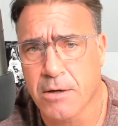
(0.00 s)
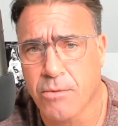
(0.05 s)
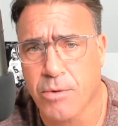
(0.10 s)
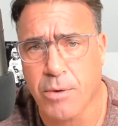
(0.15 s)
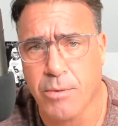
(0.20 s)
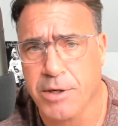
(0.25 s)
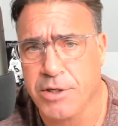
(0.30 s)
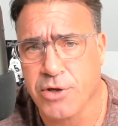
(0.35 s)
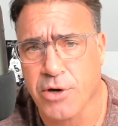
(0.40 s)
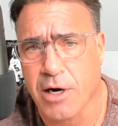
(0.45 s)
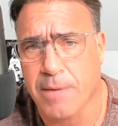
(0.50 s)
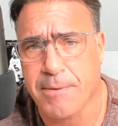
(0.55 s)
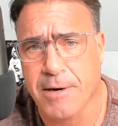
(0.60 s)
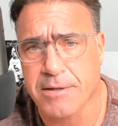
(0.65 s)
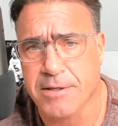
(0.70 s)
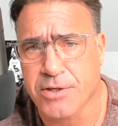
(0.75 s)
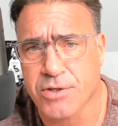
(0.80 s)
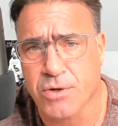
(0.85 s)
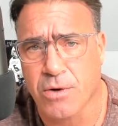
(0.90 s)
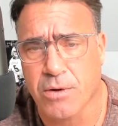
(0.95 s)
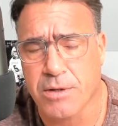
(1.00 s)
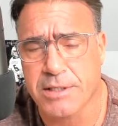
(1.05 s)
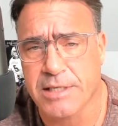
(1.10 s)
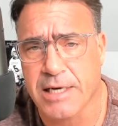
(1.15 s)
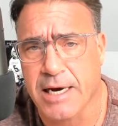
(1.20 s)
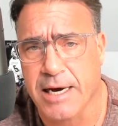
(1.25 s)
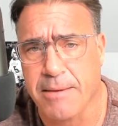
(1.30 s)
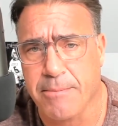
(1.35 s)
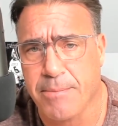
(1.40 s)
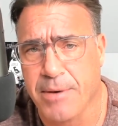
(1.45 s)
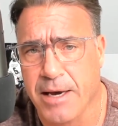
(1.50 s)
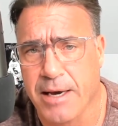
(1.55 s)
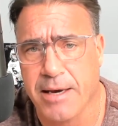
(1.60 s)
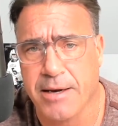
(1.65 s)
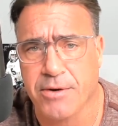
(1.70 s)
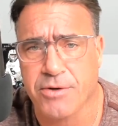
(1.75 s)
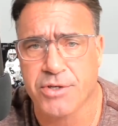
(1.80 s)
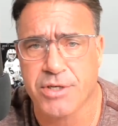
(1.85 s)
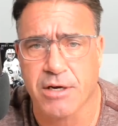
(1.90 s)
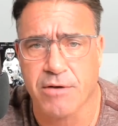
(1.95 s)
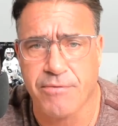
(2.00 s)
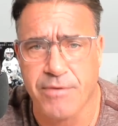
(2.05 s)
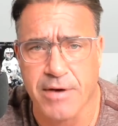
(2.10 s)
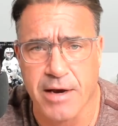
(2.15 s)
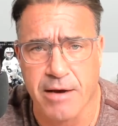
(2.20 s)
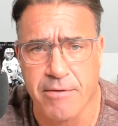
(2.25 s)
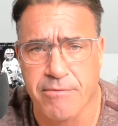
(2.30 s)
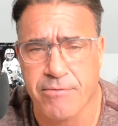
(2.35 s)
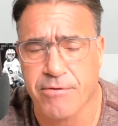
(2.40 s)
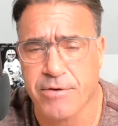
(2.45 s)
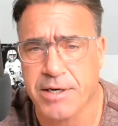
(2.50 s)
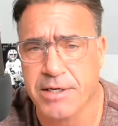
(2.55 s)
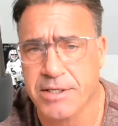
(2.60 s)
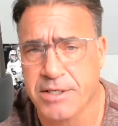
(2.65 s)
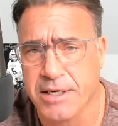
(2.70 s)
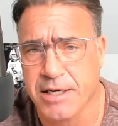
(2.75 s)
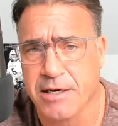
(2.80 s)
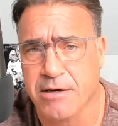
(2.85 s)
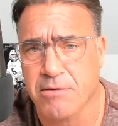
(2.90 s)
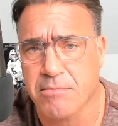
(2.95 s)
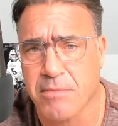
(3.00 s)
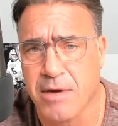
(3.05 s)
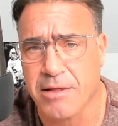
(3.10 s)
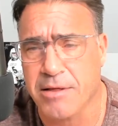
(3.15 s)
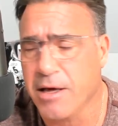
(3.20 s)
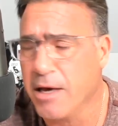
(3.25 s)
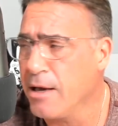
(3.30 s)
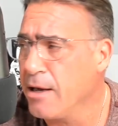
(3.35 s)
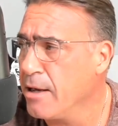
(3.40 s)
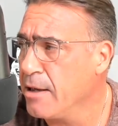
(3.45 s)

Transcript: We talk about this all the time, paying yourself every single month.